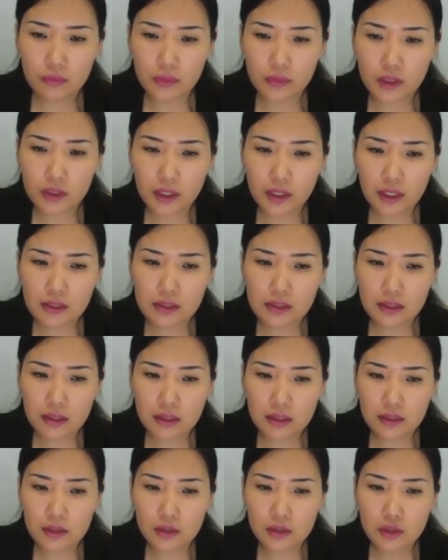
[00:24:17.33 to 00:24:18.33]
the task
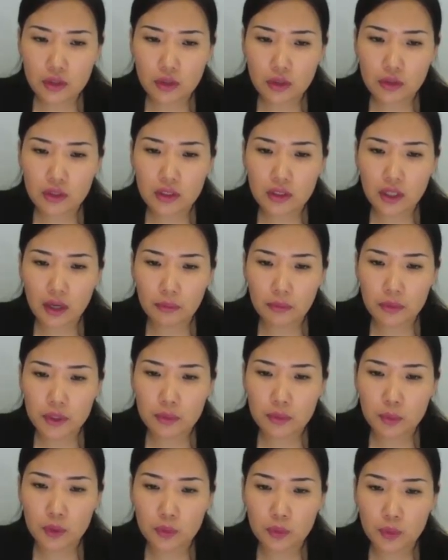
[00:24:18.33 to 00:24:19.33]
is show the
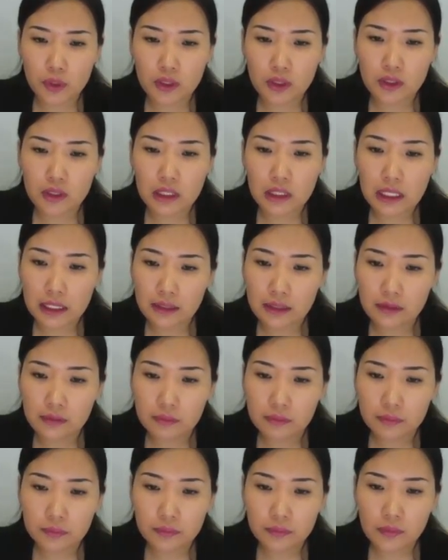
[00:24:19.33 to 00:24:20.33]
numbers between 10
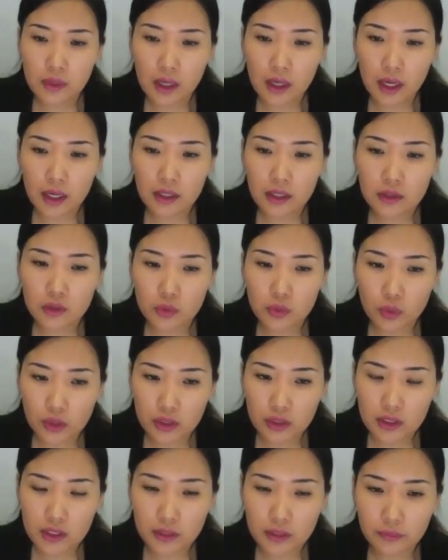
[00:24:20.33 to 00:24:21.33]
and
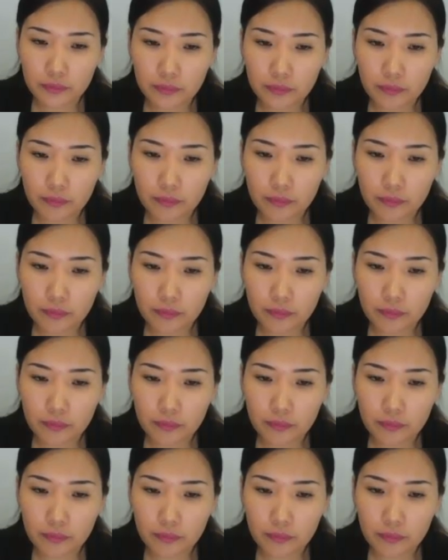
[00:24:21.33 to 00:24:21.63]
20.